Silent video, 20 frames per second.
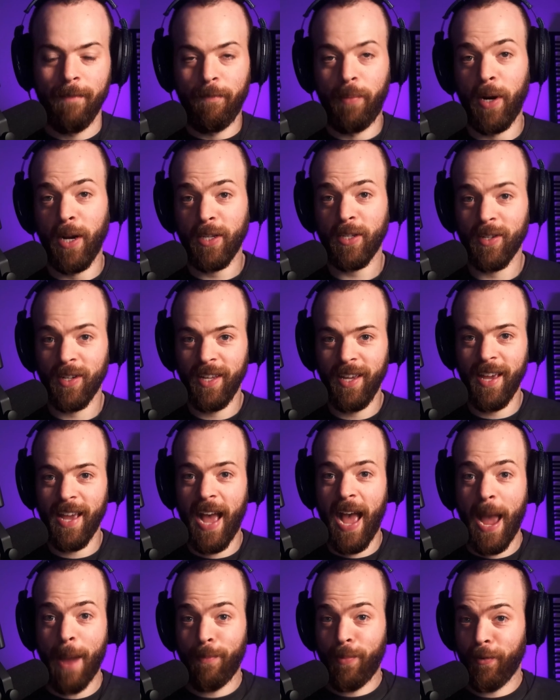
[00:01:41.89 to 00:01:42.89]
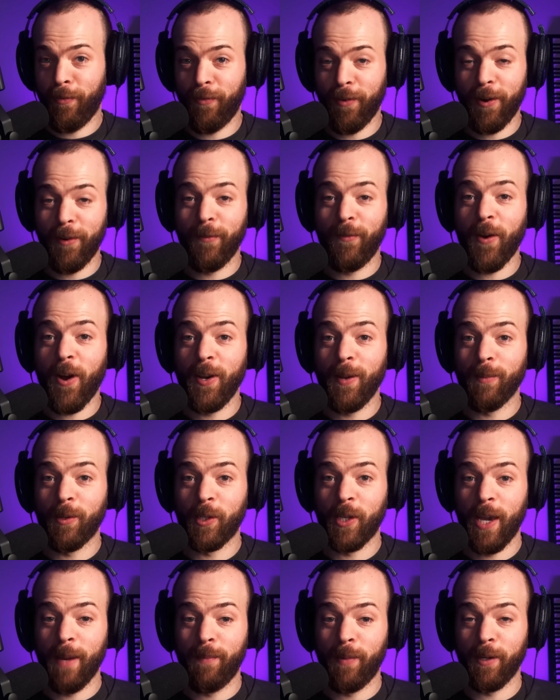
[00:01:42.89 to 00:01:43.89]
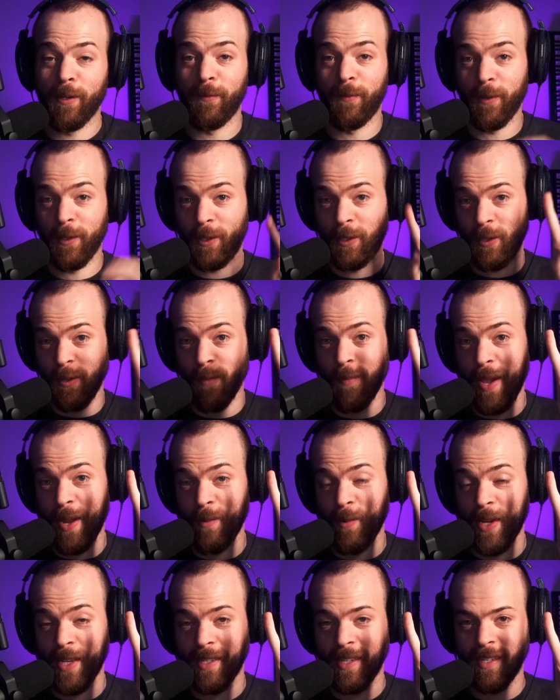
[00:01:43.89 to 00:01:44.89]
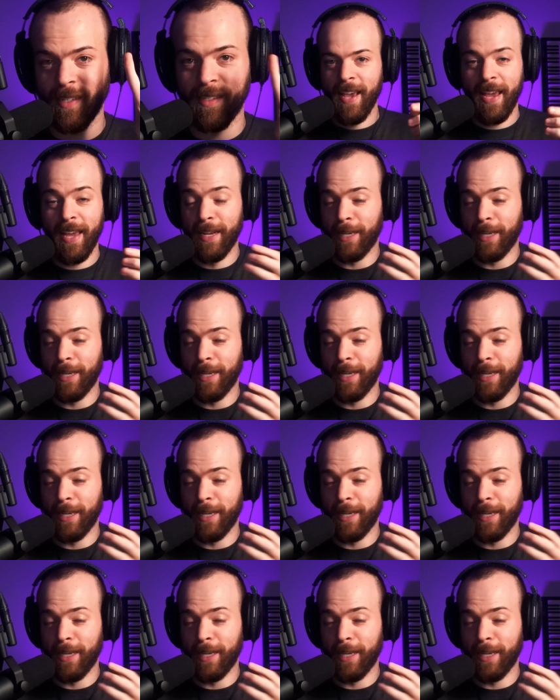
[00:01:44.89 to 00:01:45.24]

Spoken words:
Personally, I prefer volume shaper for two main reasons. It